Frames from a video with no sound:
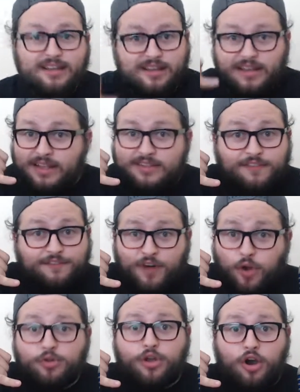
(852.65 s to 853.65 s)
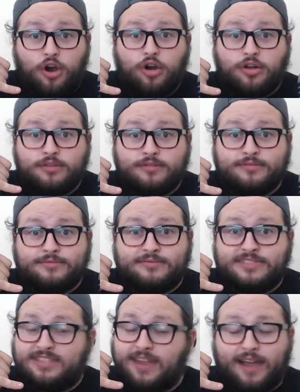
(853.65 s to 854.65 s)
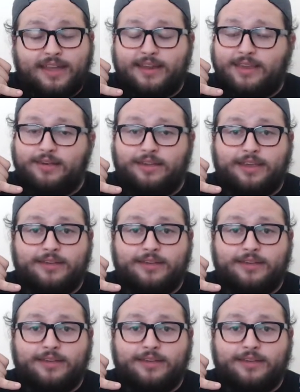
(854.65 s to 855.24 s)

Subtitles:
It's a phone call. It's not going to kill you.